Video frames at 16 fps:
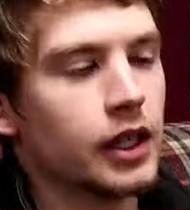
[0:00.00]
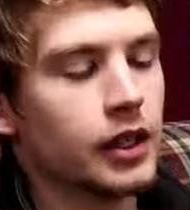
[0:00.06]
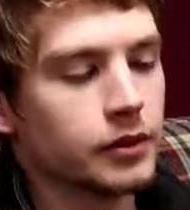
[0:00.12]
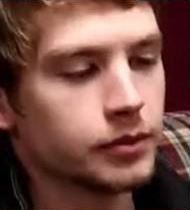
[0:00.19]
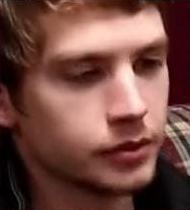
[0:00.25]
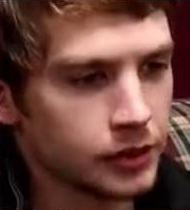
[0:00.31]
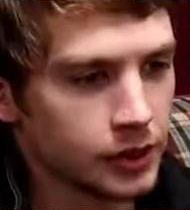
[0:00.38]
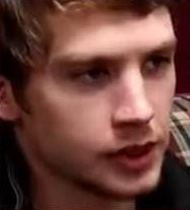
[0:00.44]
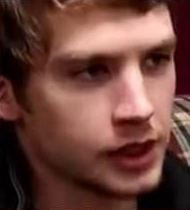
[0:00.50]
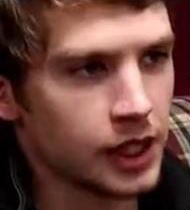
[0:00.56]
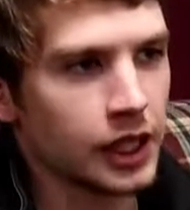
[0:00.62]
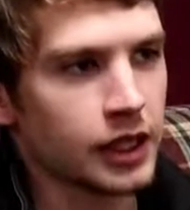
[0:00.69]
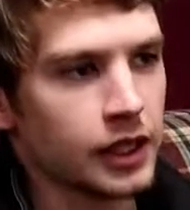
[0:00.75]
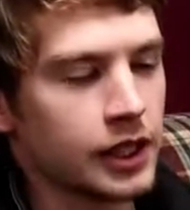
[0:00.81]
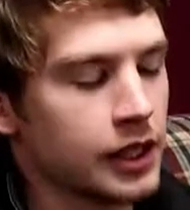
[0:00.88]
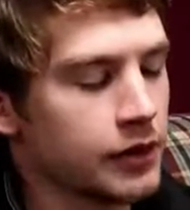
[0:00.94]
Yeah,
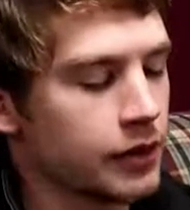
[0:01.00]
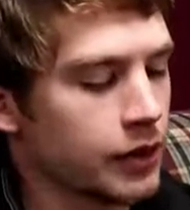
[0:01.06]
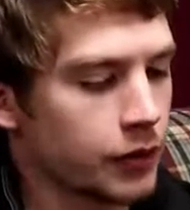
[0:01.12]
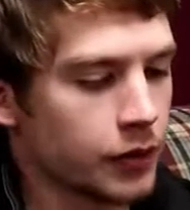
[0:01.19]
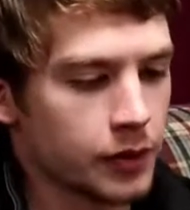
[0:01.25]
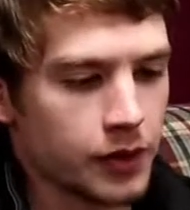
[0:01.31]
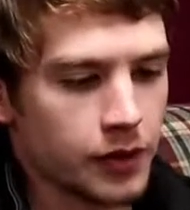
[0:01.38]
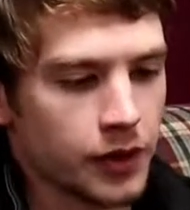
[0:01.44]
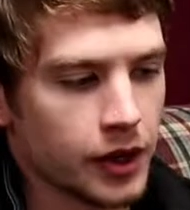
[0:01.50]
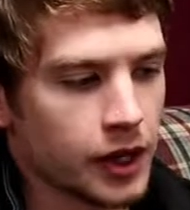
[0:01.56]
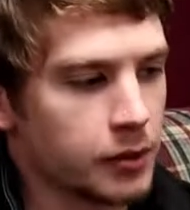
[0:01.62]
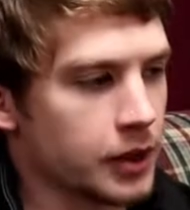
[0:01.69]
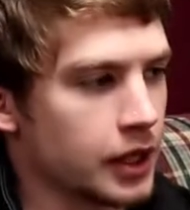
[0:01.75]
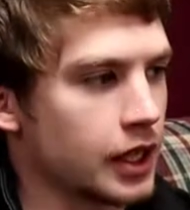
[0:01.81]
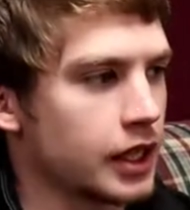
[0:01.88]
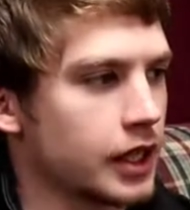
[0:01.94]
exactly. And even from the
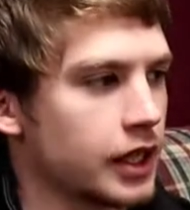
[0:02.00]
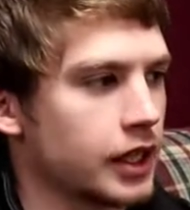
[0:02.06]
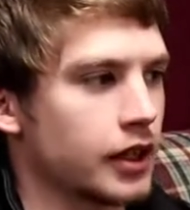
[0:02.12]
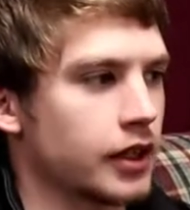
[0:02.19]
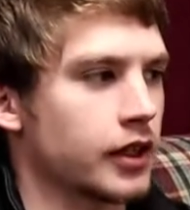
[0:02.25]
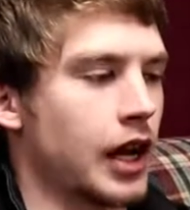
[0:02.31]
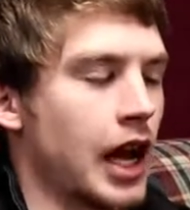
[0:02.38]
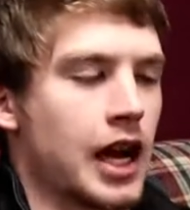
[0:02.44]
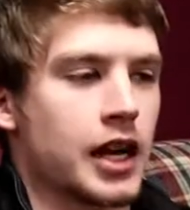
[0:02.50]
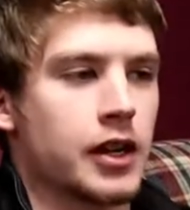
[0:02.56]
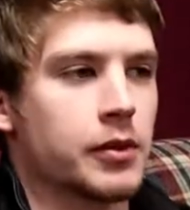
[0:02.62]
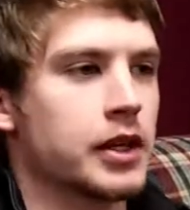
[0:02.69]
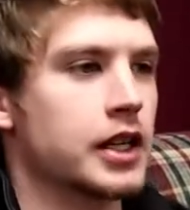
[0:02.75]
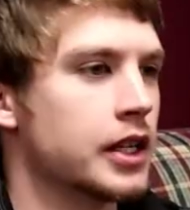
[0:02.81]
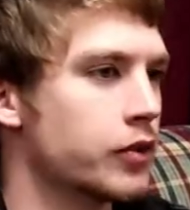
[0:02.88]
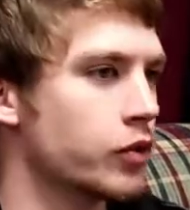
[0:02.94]
very beginning,
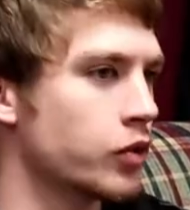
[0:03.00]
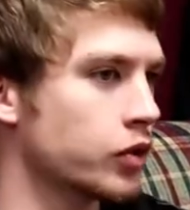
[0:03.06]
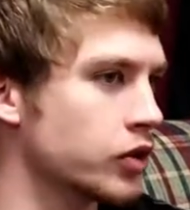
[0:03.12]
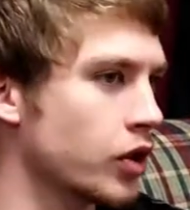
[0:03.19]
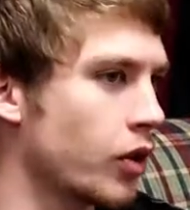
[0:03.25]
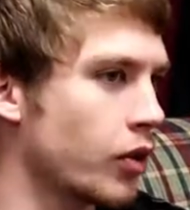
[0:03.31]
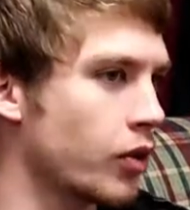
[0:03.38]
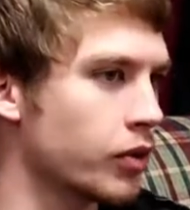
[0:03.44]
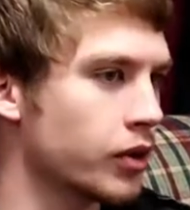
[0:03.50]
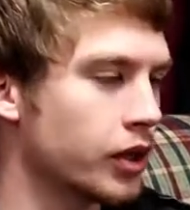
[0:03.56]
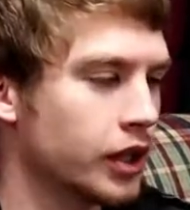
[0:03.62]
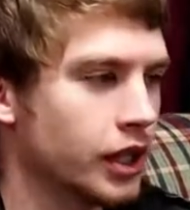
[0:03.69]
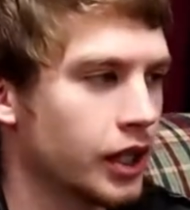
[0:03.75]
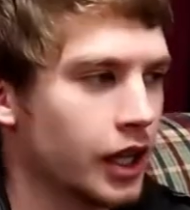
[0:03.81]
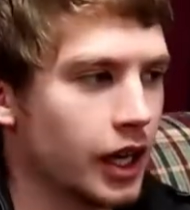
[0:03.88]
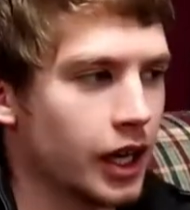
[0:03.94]
Adam and Eve were told
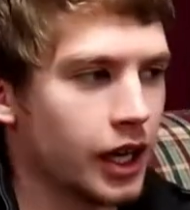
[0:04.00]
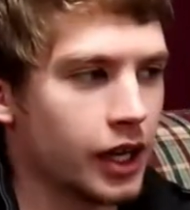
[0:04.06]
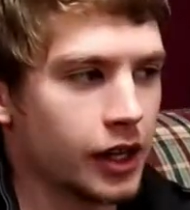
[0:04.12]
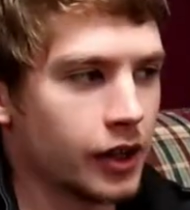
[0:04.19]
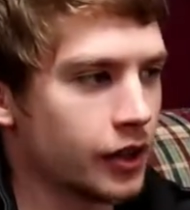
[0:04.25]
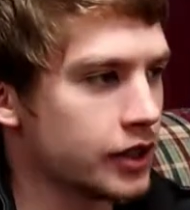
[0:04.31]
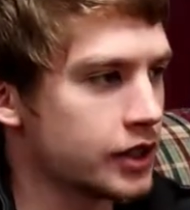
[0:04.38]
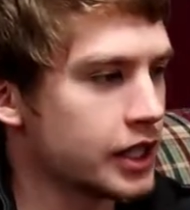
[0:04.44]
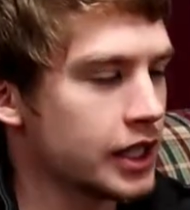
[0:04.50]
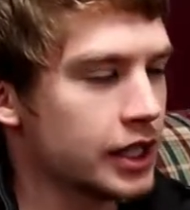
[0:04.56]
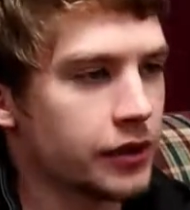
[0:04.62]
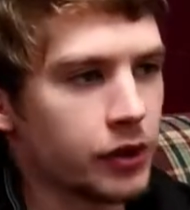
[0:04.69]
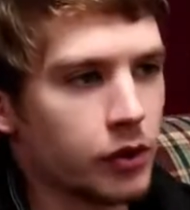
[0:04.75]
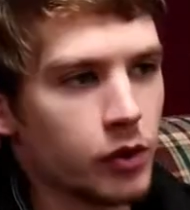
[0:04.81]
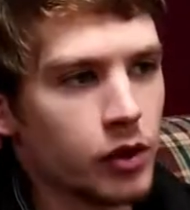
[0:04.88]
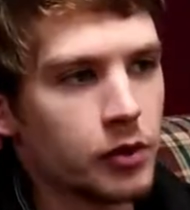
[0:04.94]
uh, the seed
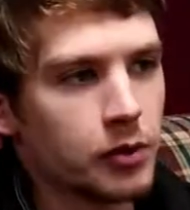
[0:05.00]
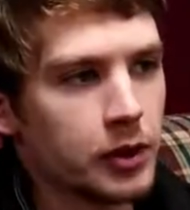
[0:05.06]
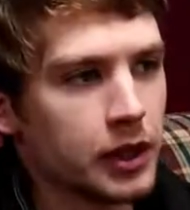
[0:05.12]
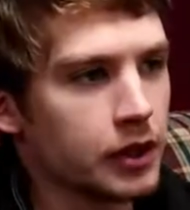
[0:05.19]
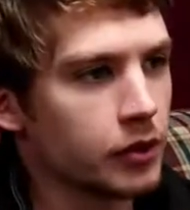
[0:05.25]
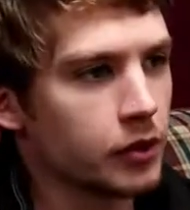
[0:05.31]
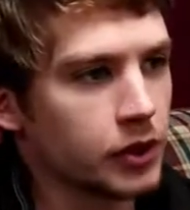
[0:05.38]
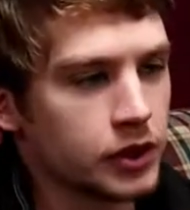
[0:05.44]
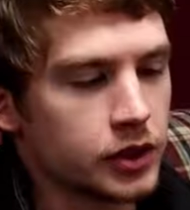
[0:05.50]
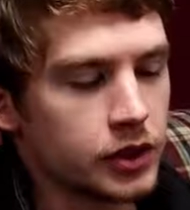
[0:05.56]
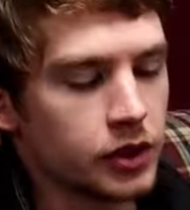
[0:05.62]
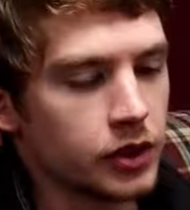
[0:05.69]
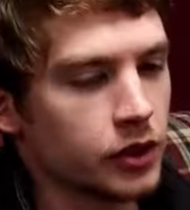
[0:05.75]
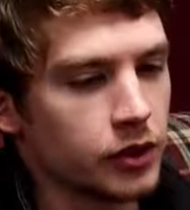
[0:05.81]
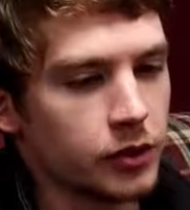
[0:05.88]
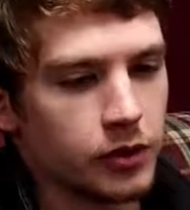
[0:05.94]
of the woman,
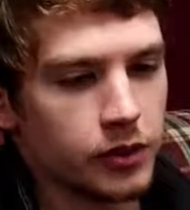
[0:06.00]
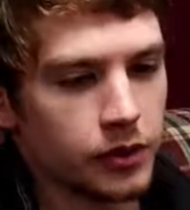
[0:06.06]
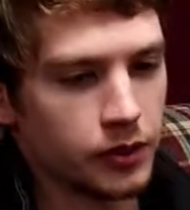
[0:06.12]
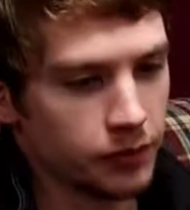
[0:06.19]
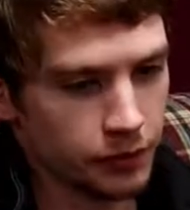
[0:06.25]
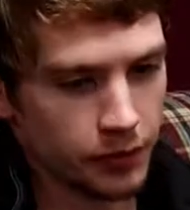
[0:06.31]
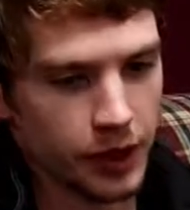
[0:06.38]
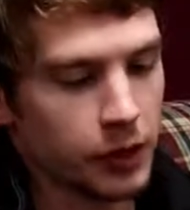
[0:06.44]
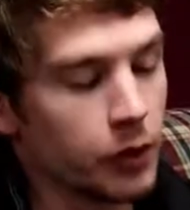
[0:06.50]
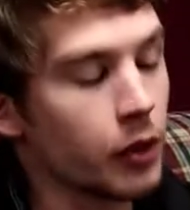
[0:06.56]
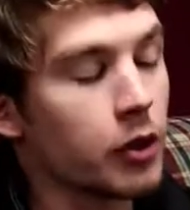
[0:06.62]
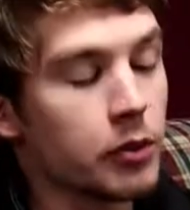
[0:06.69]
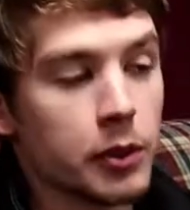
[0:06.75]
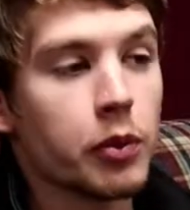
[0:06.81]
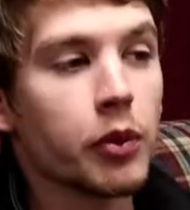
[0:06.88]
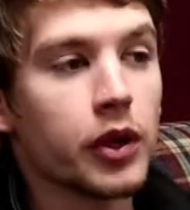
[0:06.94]
which could very
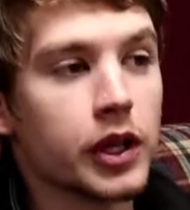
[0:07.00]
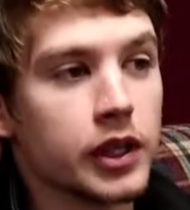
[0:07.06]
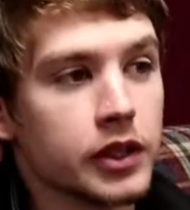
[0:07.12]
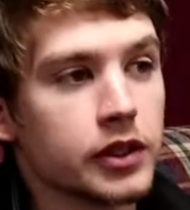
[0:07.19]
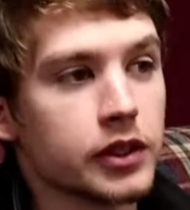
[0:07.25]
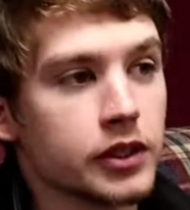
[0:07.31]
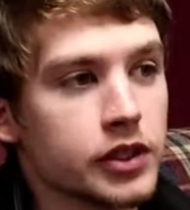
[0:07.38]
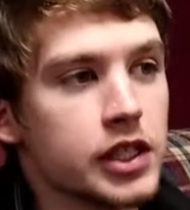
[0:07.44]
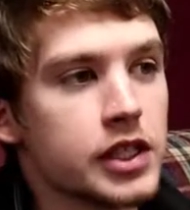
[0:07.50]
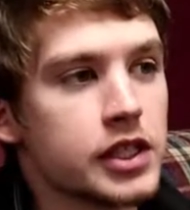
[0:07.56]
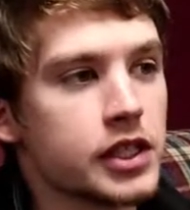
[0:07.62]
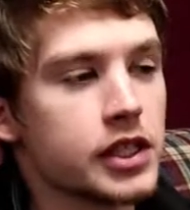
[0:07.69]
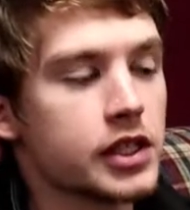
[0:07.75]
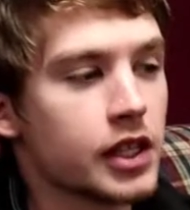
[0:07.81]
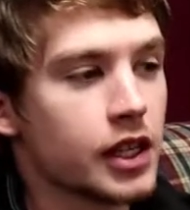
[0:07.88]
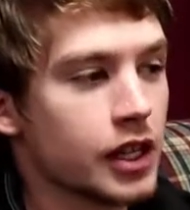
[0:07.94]
well be pointing to
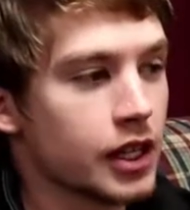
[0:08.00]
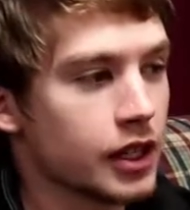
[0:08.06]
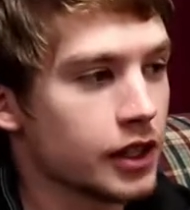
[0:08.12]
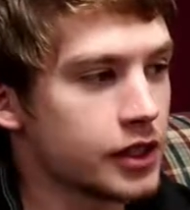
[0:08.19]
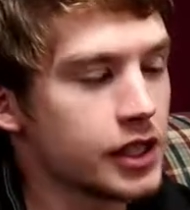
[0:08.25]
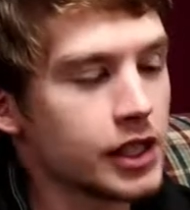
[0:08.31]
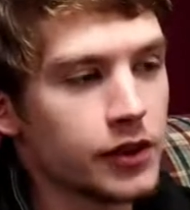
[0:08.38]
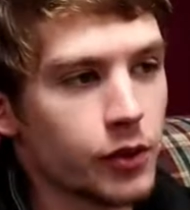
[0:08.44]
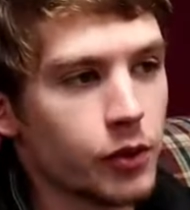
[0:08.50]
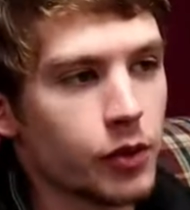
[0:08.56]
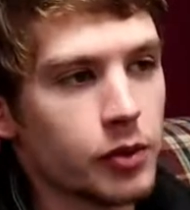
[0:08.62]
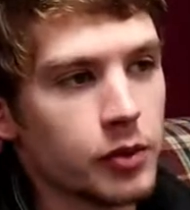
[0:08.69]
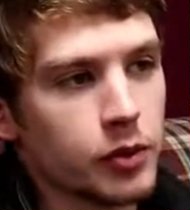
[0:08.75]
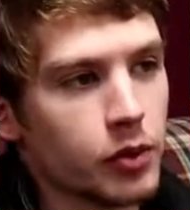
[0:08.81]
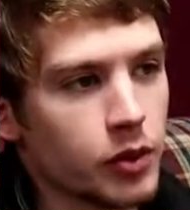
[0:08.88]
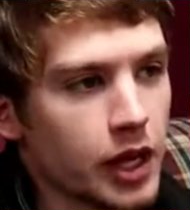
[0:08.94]
Jesus, the seed of the
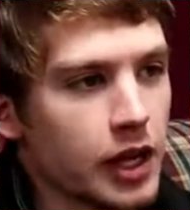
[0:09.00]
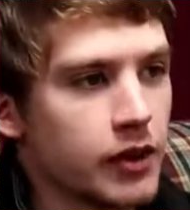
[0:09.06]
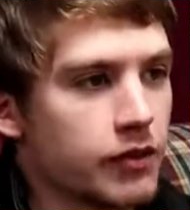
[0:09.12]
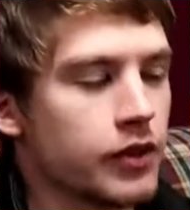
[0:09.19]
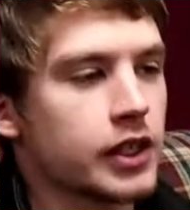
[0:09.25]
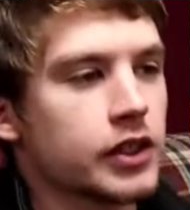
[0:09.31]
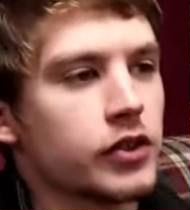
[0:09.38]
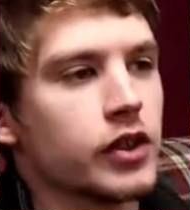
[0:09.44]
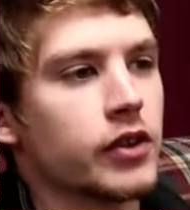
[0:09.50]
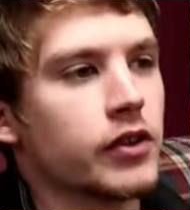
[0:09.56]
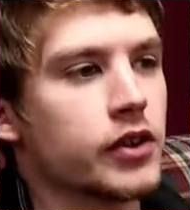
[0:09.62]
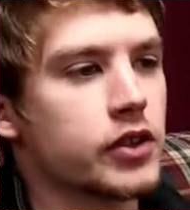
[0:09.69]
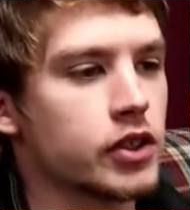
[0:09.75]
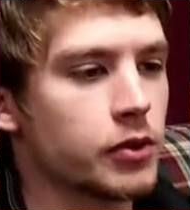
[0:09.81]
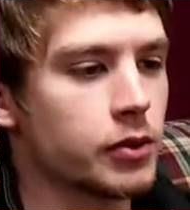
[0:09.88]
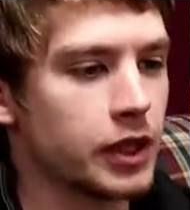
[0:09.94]
woman will gain victory over
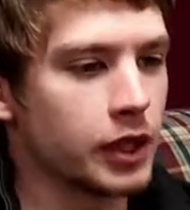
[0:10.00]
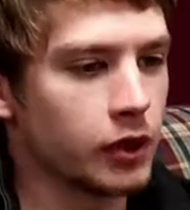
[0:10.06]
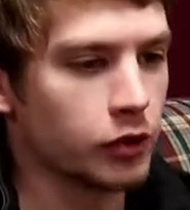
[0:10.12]
the serpent.